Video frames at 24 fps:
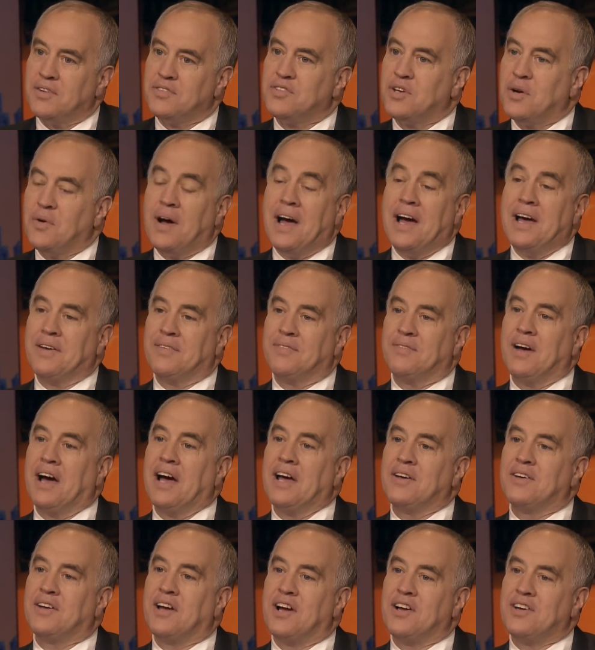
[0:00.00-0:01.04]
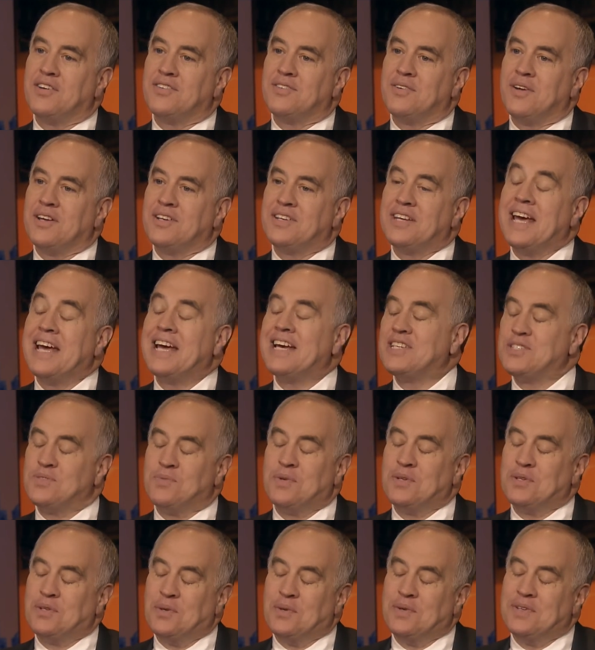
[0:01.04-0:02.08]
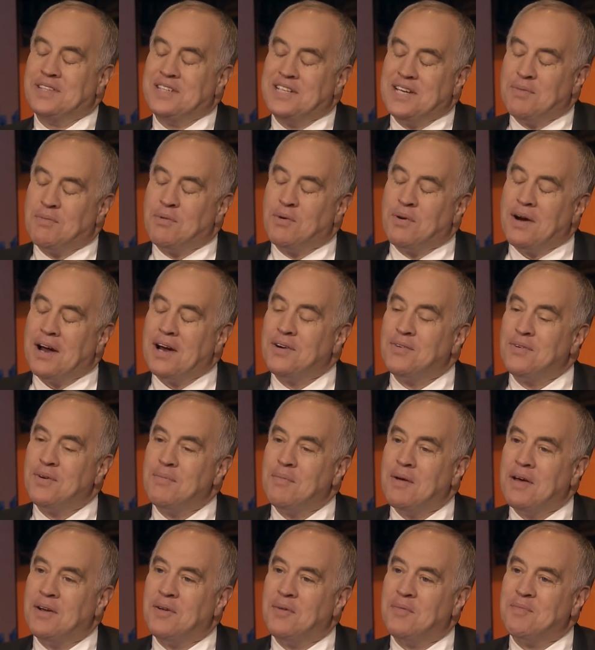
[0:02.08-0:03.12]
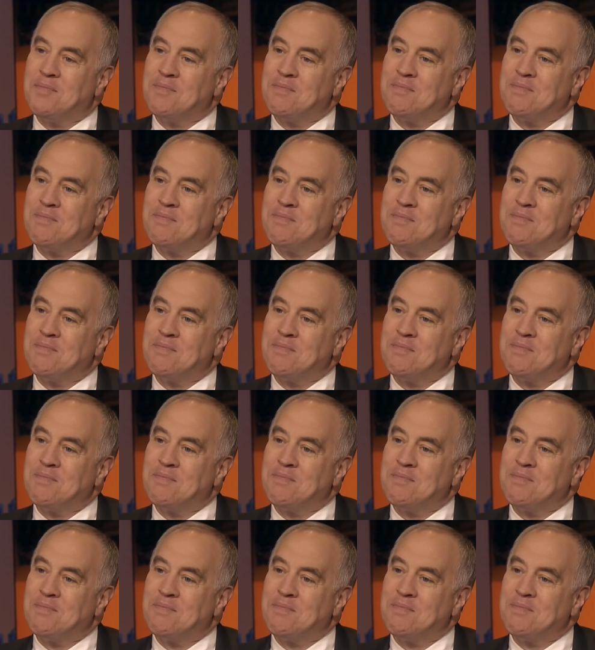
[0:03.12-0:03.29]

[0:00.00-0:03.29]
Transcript: So I, I got task with doing the Democratic rebuttal. So